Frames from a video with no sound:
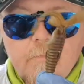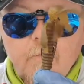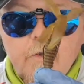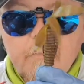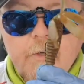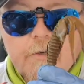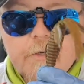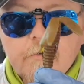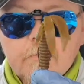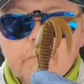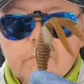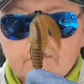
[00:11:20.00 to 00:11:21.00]
worm hook,
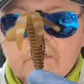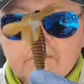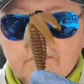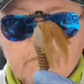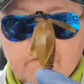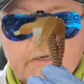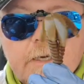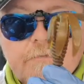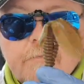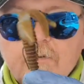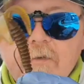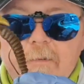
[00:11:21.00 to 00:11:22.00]
and
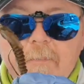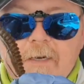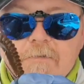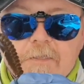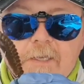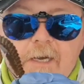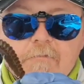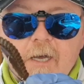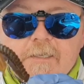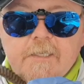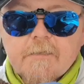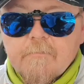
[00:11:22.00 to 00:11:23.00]
I've already mounted that
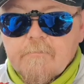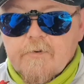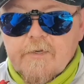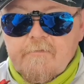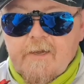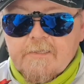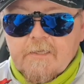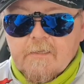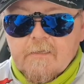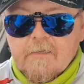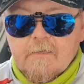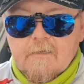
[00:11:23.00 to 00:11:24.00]
ready, pre-ready.
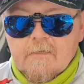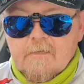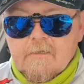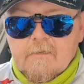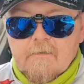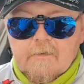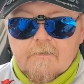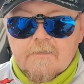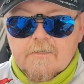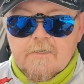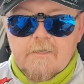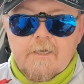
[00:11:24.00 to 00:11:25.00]
And you
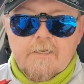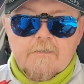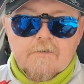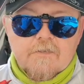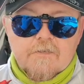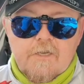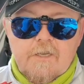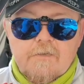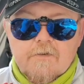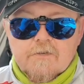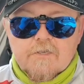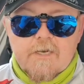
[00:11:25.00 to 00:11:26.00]
can see that it
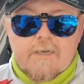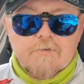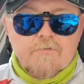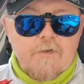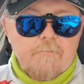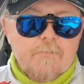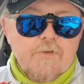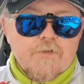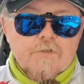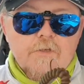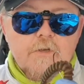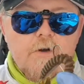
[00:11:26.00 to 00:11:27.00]
just snaps through,
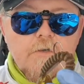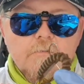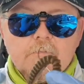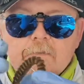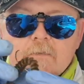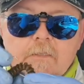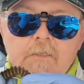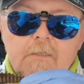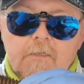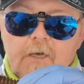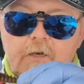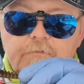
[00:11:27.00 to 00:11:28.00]
bish, gone.
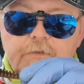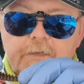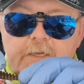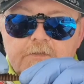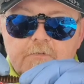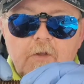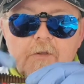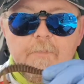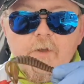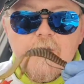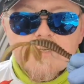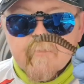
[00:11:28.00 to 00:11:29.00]
Hopefully that's what the
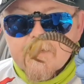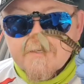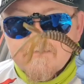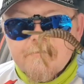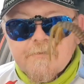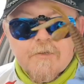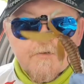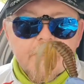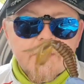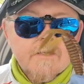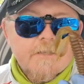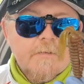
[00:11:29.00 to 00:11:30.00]
perch will be doing for
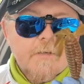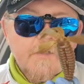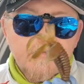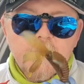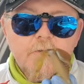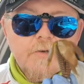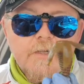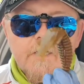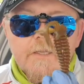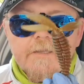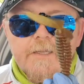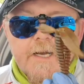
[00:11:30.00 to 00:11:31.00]
me, but the